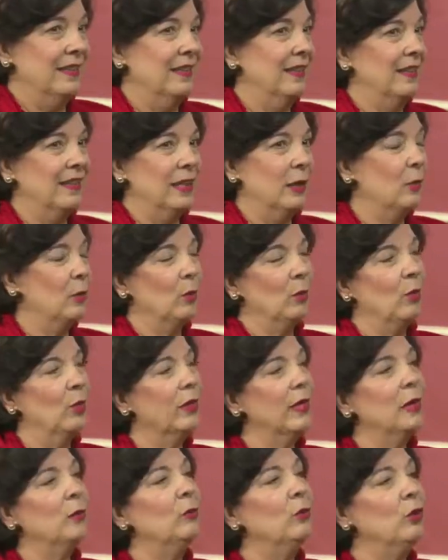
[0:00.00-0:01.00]
they were
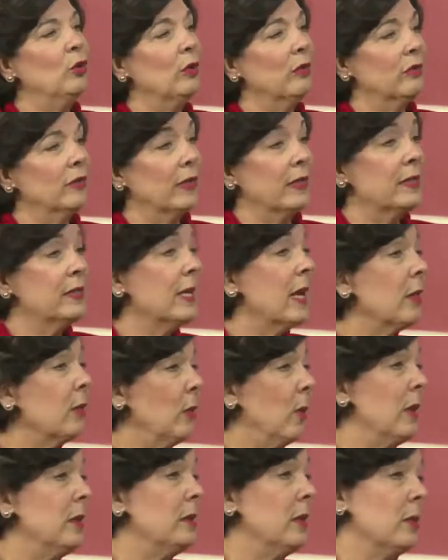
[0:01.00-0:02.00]
working beautifully.
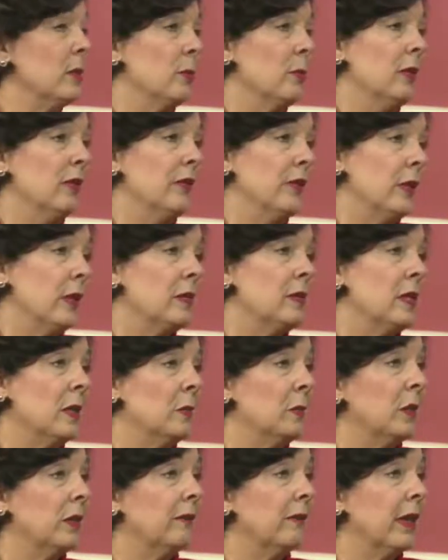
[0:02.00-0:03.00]
Southwest is a perfect
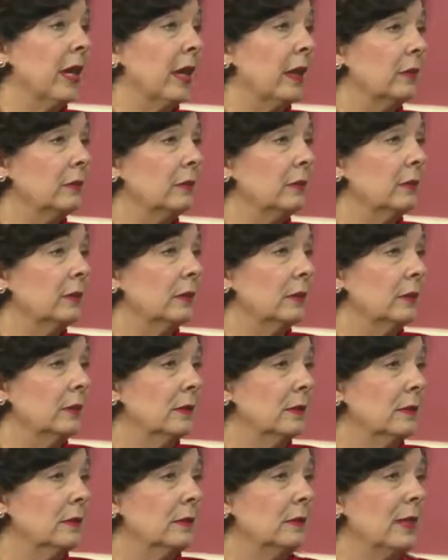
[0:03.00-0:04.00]
example of that.
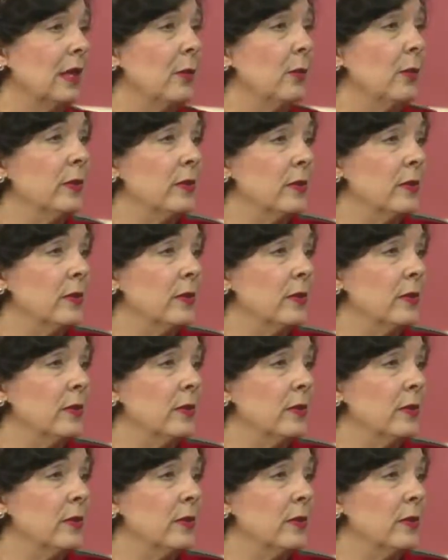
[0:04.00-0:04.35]
Southwest